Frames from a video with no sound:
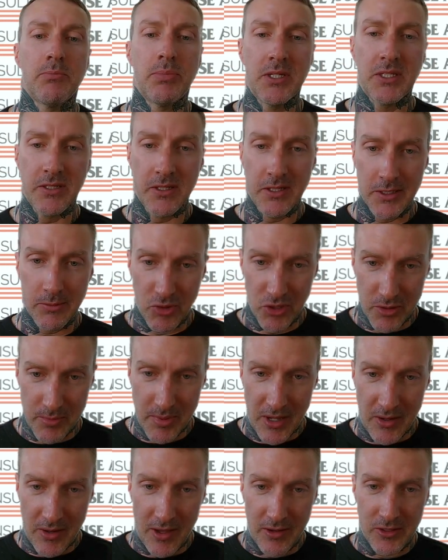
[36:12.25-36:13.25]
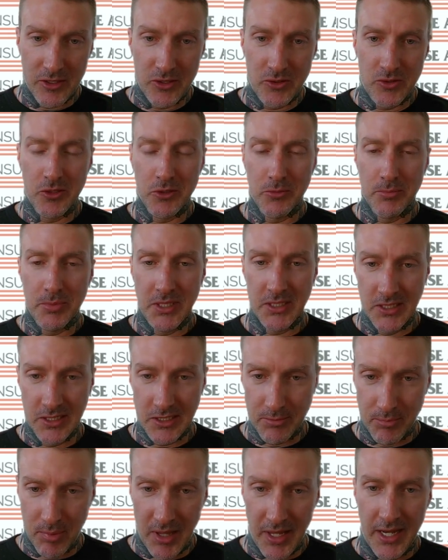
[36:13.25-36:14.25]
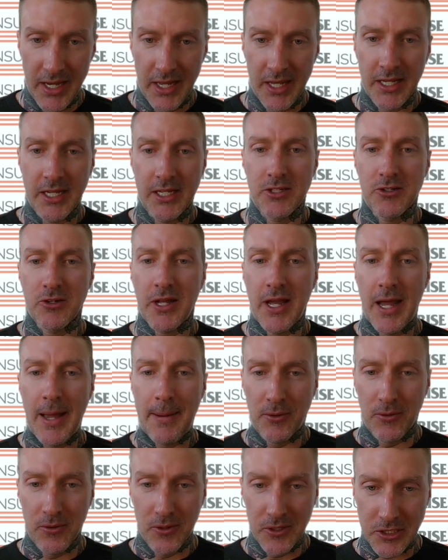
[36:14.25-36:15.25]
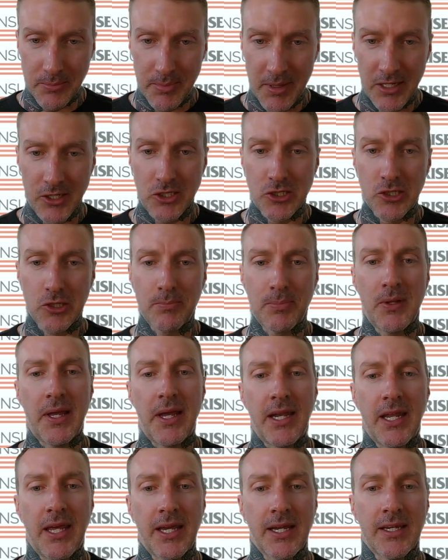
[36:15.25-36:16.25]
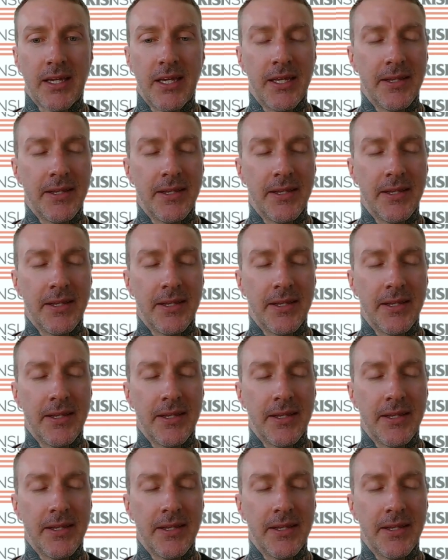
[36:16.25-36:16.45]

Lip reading: be deliberate about how you do your business planning and your capital expenditure planning,